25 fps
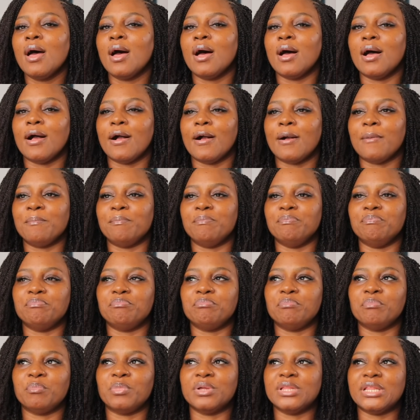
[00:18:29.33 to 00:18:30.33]
Um
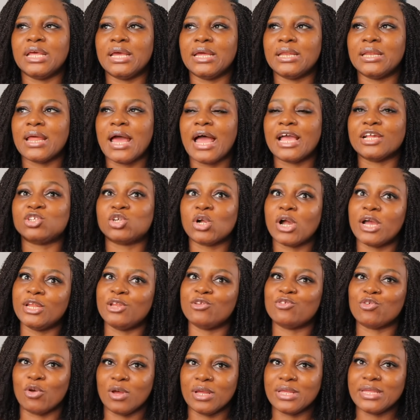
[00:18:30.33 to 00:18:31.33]
but then I tried
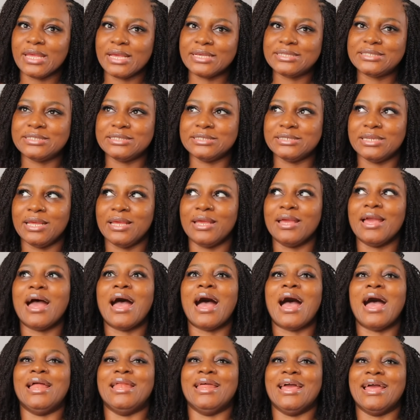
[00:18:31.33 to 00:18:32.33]
it on yesterday
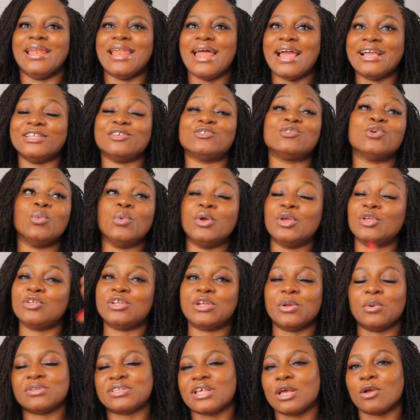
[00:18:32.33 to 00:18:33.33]
and I liked it. So we,
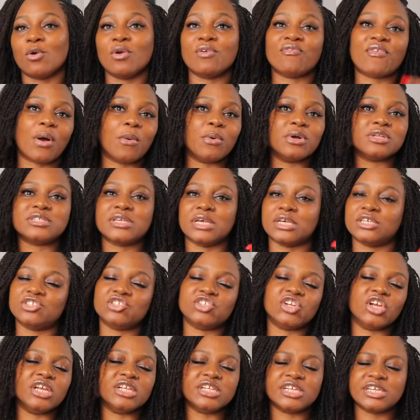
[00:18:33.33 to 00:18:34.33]
she was like, oh, if I want to
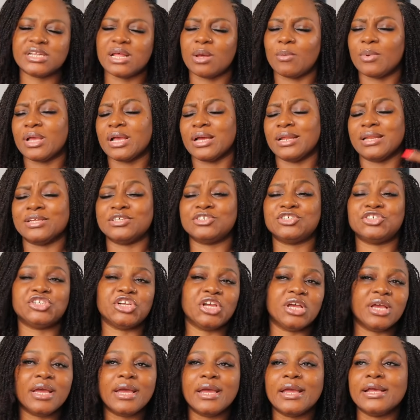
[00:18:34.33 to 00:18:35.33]
exchange it, that we can
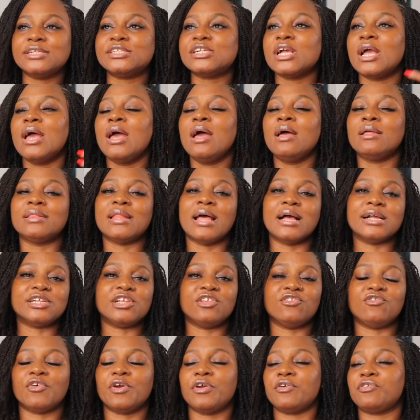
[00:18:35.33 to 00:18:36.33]
exchange, that
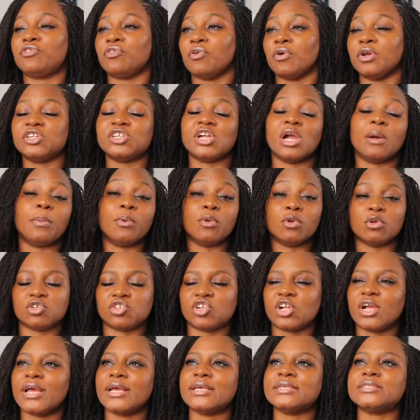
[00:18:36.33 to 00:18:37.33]
she's very sorry, she
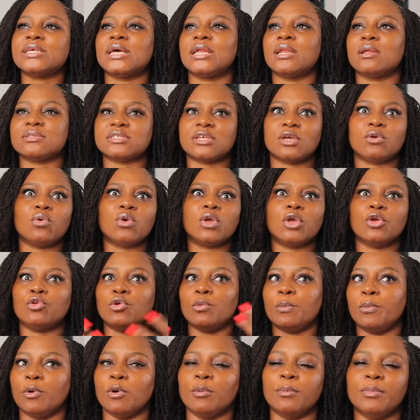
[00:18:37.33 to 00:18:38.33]
apologized. And I was like, okay, no
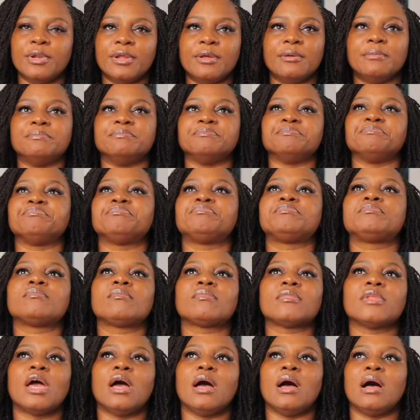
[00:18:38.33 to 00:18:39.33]
problem,
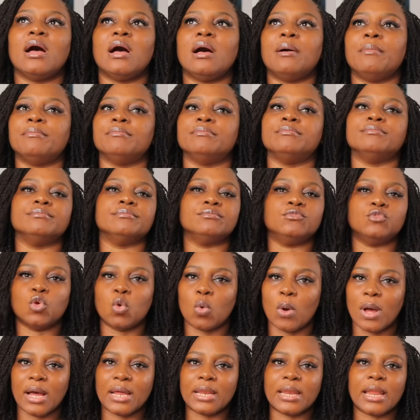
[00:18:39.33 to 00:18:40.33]
um no
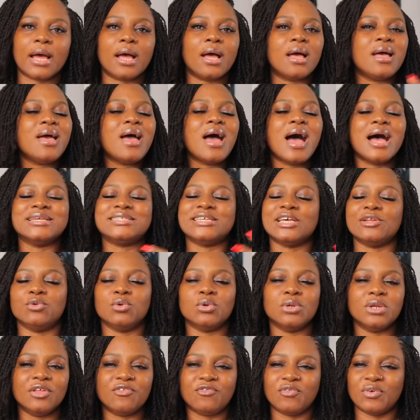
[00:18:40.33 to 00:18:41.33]
wahala. I said, no
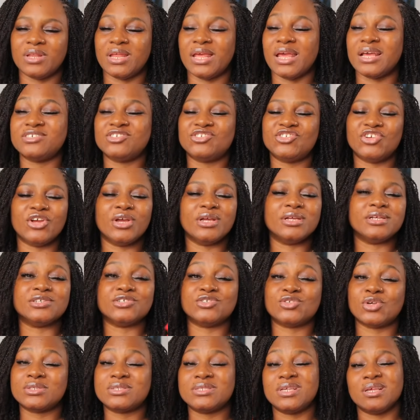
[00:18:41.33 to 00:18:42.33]
need for the exchange,
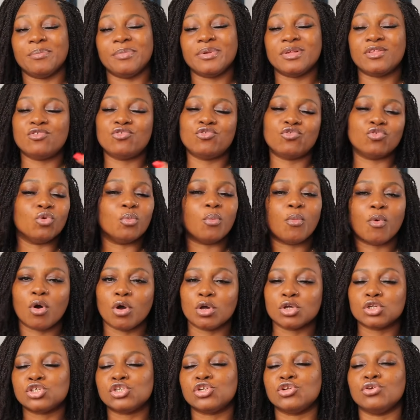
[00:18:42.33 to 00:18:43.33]
it's just a bit too
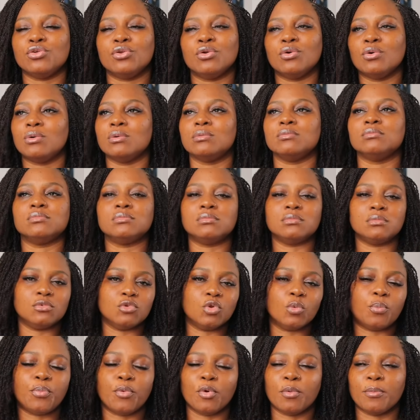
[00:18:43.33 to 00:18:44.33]
much, you know,
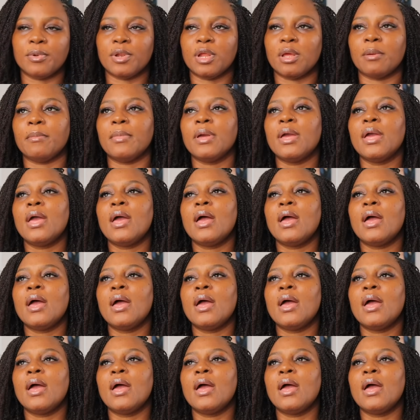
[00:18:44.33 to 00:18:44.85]
no problem.